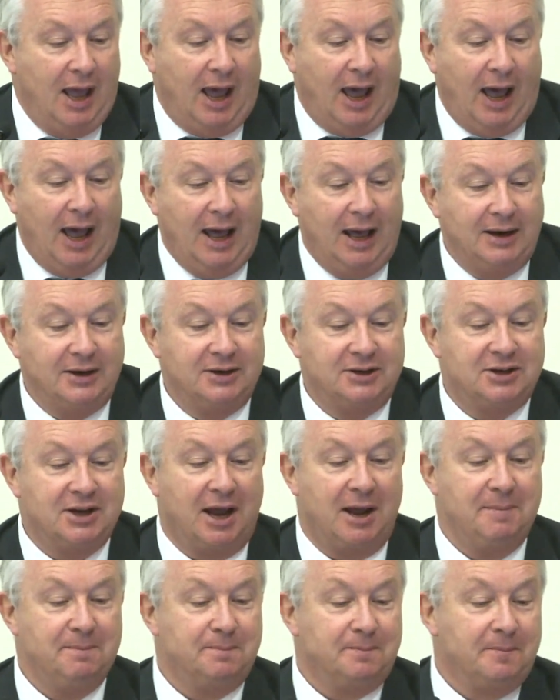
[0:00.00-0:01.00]

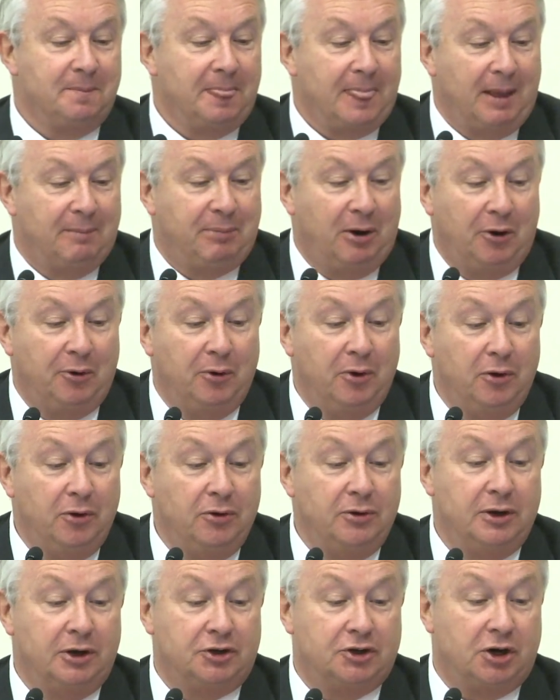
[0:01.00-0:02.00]
And
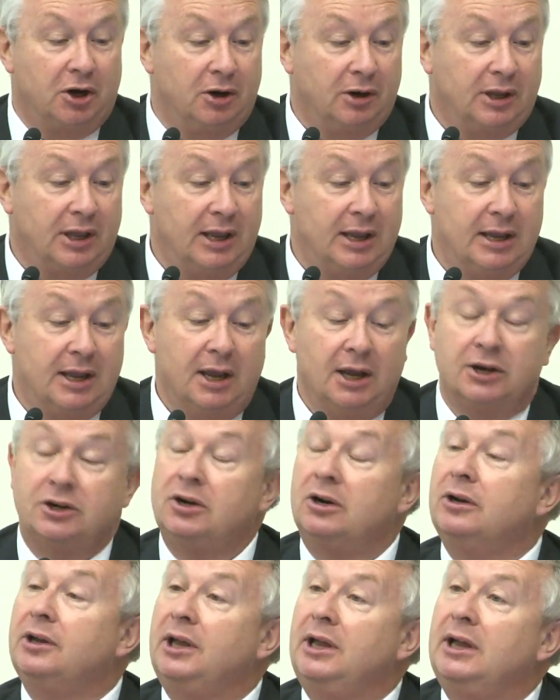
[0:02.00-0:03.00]
Peru, Turkey,
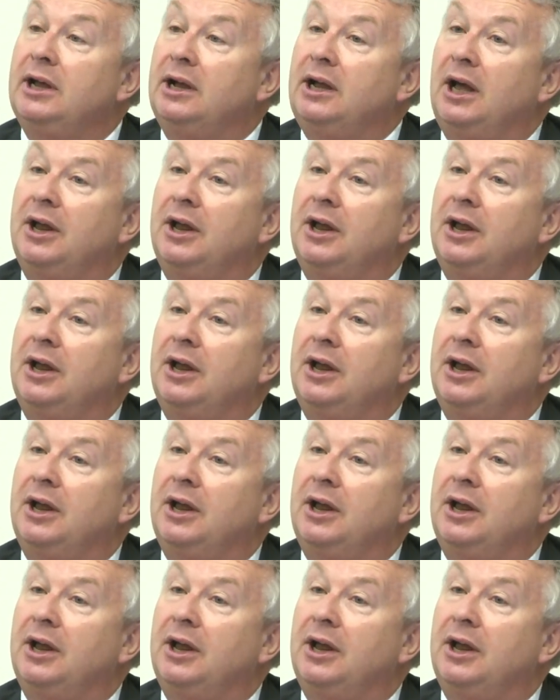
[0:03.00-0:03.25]
a